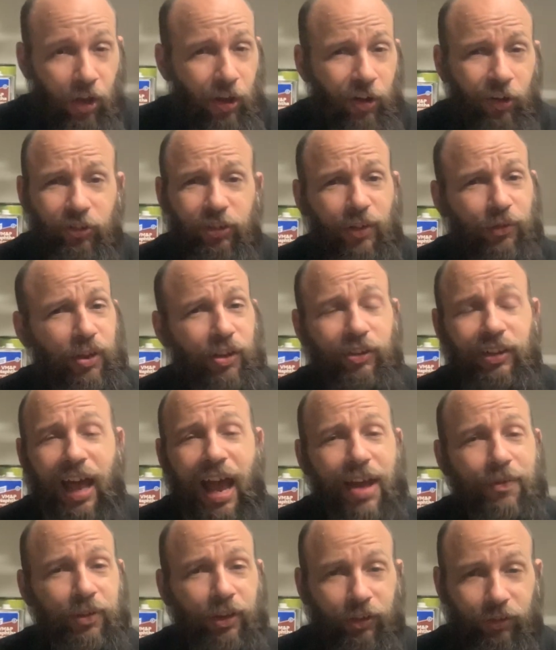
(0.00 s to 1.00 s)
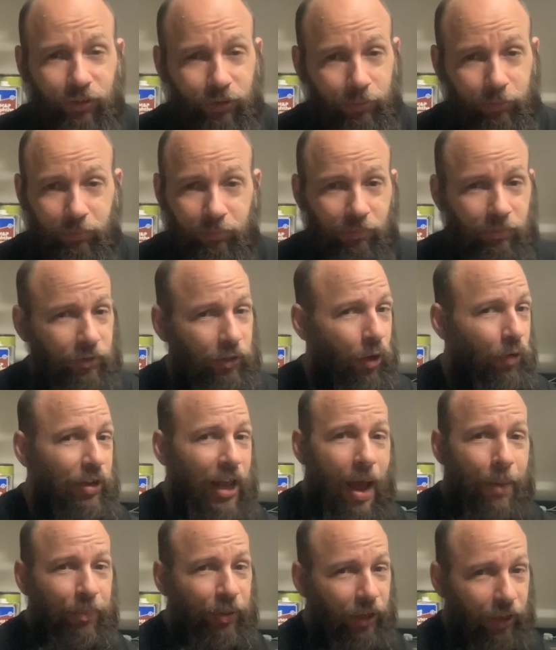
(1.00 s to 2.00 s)
Stuff doesn't have this. No
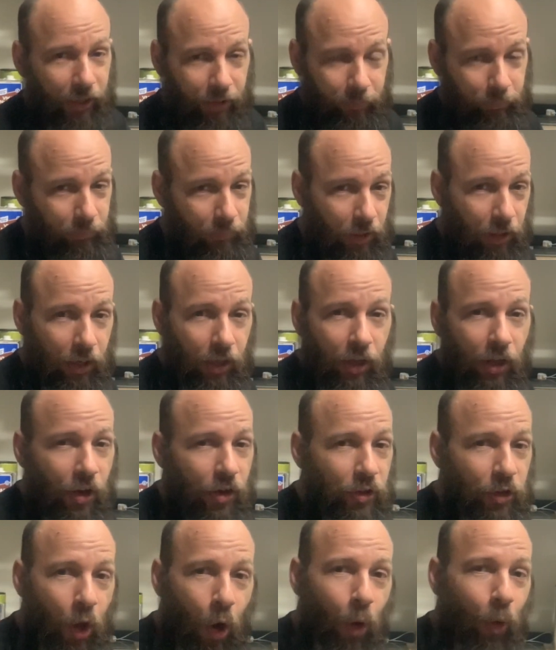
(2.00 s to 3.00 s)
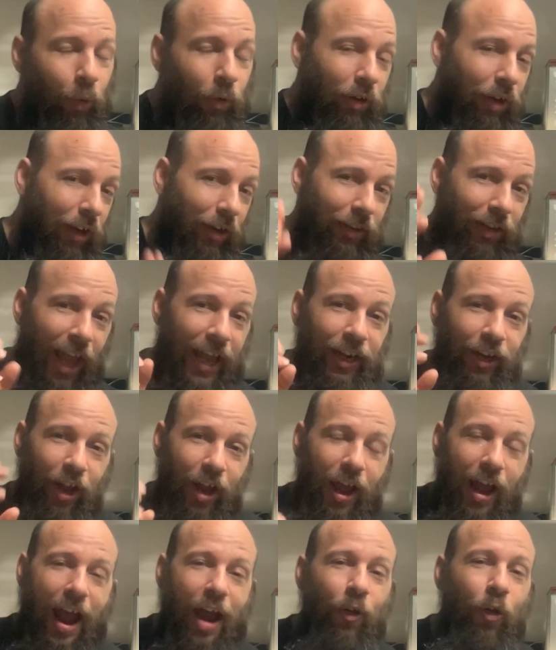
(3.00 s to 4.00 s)
naphtha in it. No light
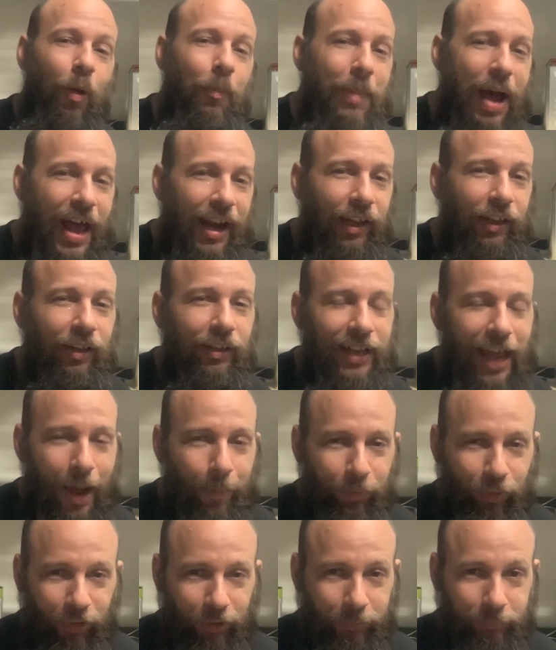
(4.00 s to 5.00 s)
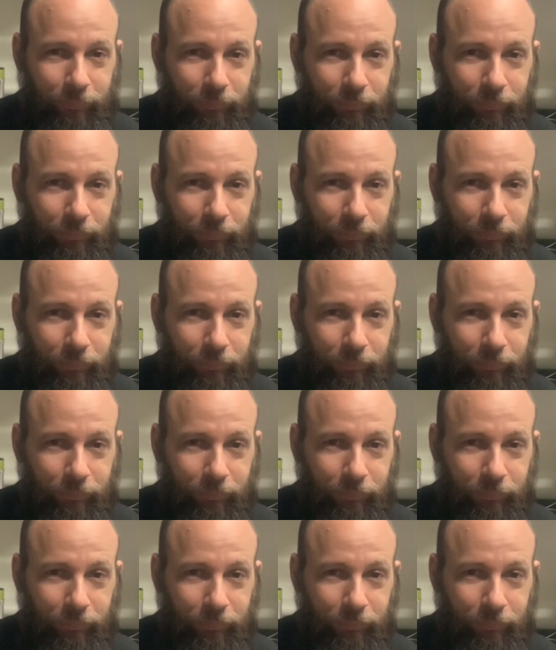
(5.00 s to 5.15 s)
aromatic naphtha.